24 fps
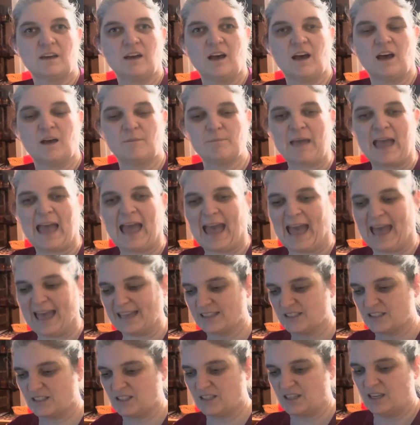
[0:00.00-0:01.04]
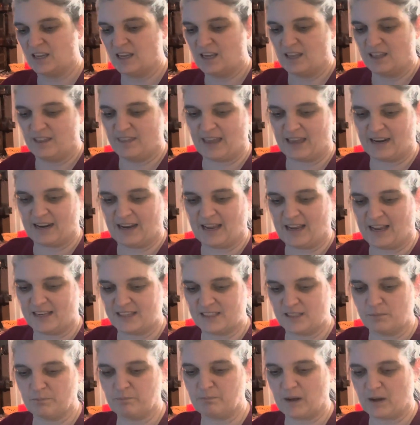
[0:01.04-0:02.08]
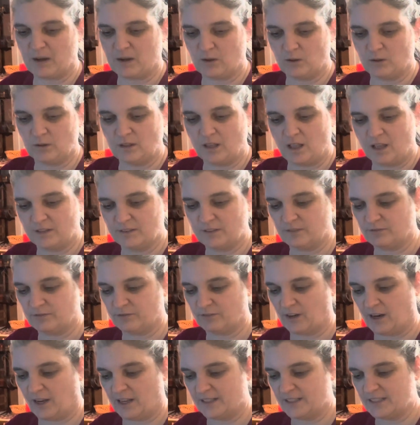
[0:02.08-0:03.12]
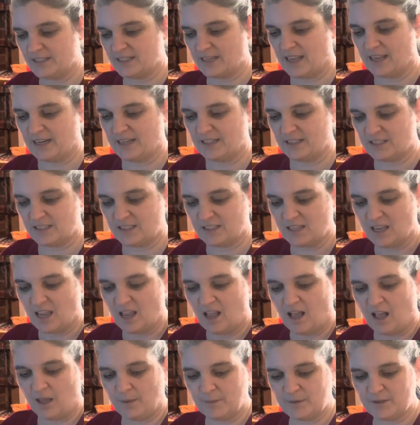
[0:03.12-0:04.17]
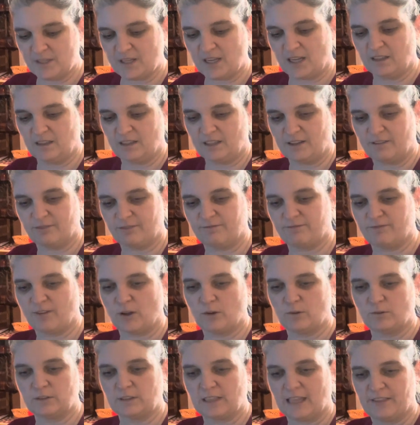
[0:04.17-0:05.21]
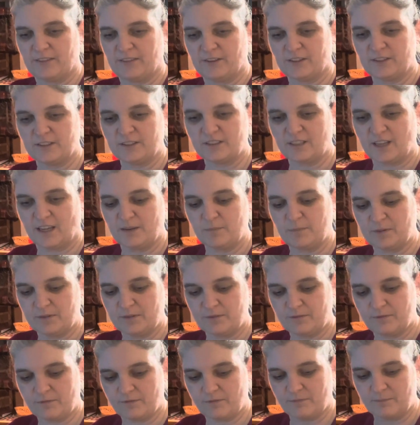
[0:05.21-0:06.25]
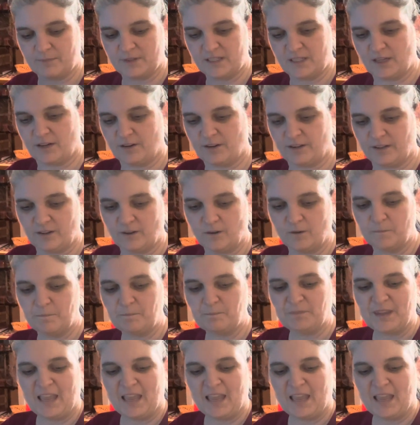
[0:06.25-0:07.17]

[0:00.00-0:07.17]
um, hat that has a buckle on the front and it's almost kind of like a faux leather type of material.